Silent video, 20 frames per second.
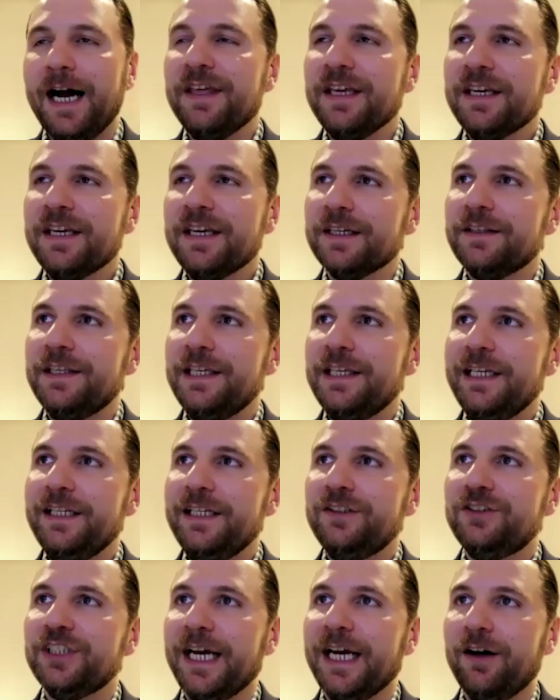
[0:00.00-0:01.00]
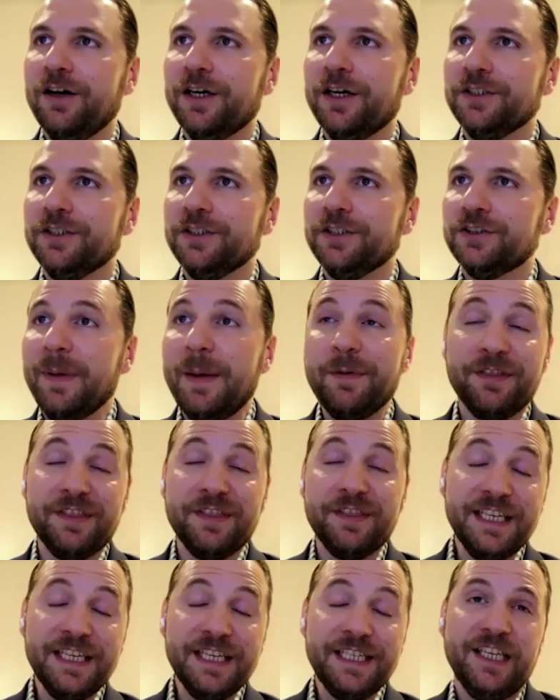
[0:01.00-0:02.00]
think a key challenge, or maybe the
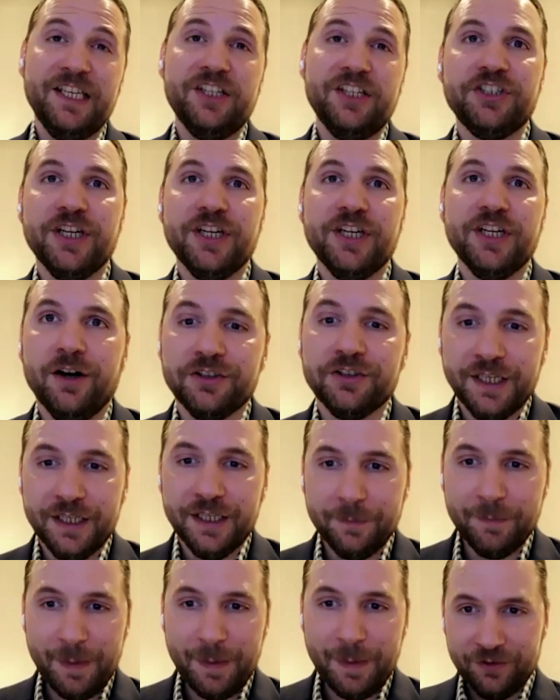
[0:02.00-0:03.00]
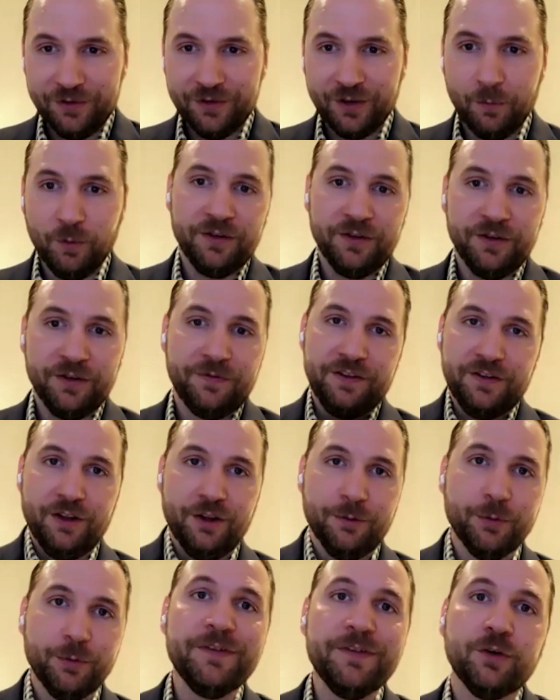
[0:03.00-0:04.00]
key challenge, and it maybe somewhat fits into the
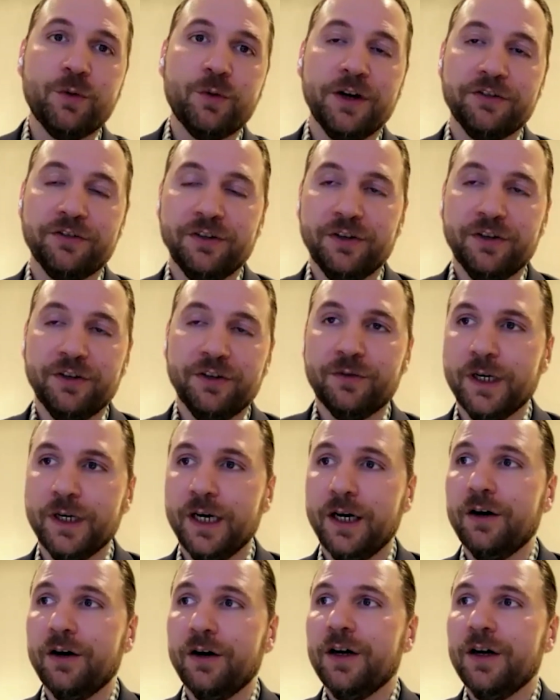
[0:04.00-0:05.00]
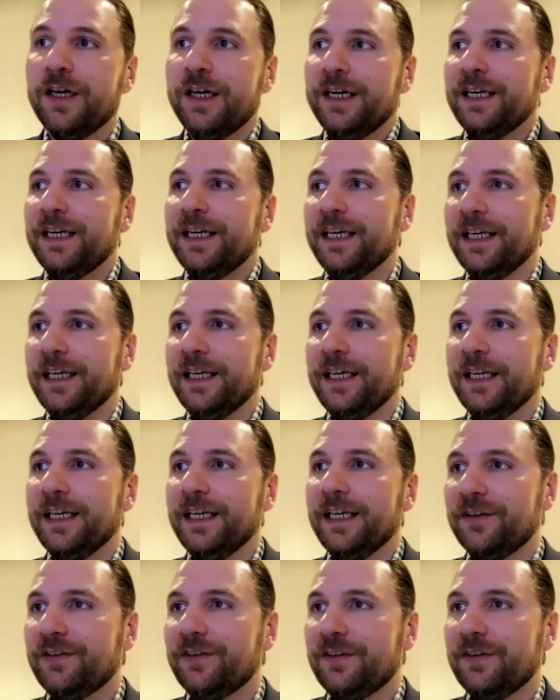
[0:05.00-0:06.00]
previous question as well,
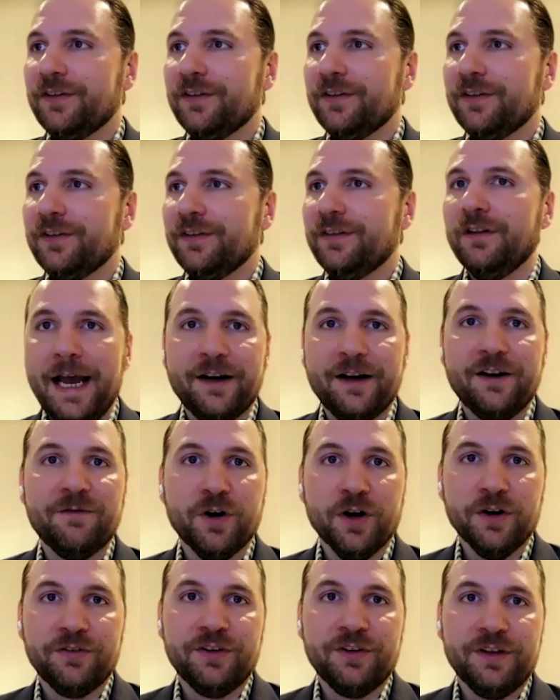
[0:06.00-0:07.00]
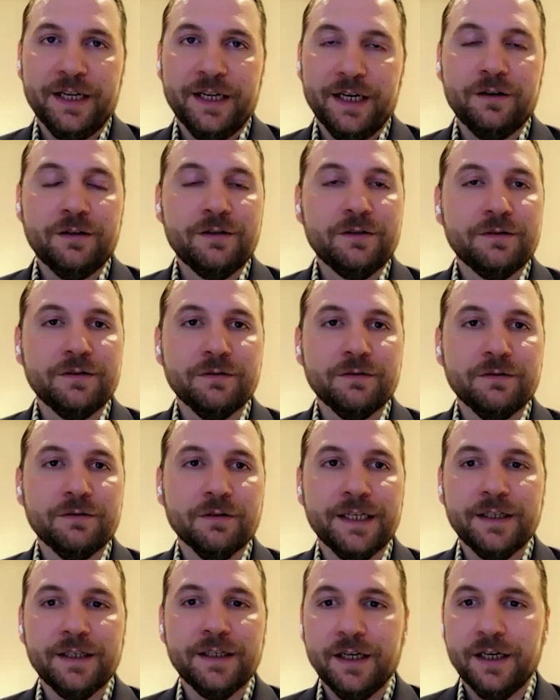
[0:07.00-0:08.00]
is the lack of personnel,
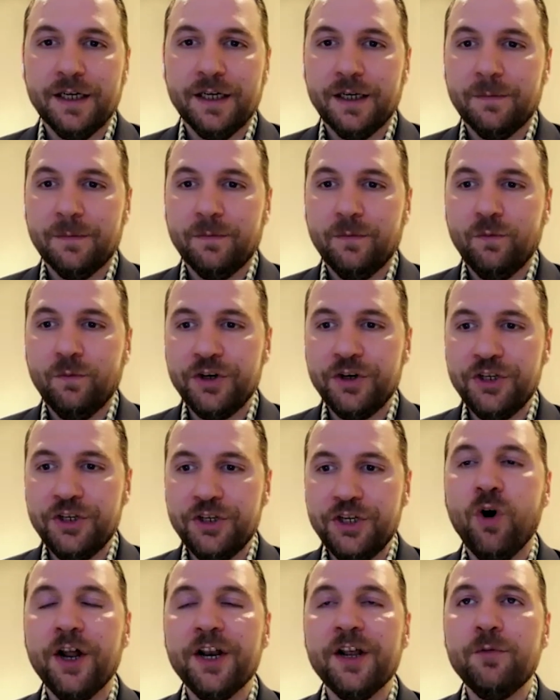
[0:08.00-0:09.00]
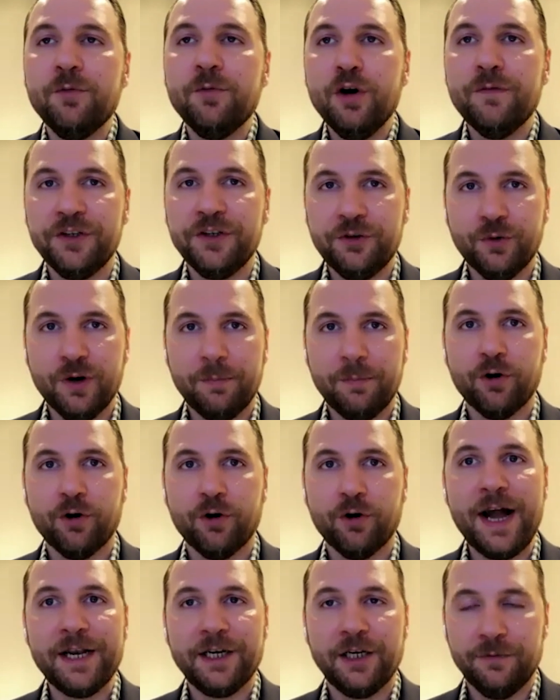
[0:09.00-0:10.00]
right? When you want to move into a
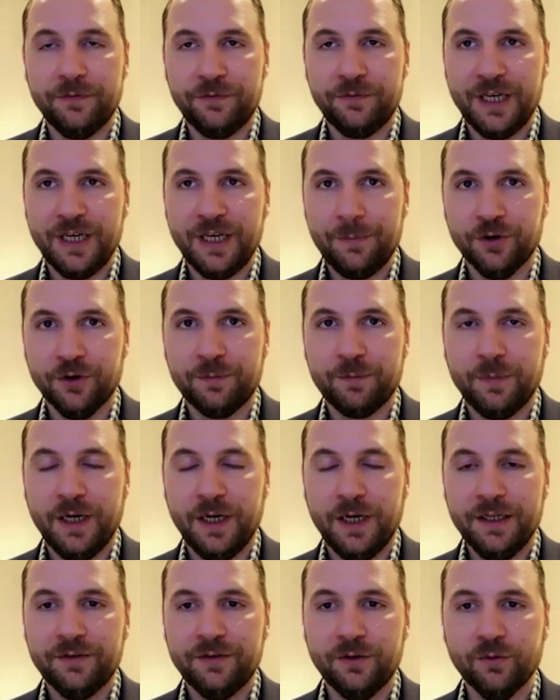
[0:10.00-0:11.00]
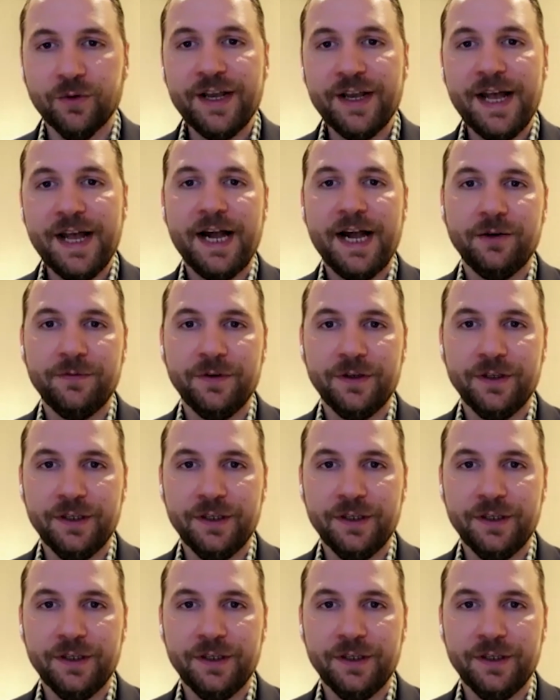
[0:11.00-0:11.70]
proactive type response, reactive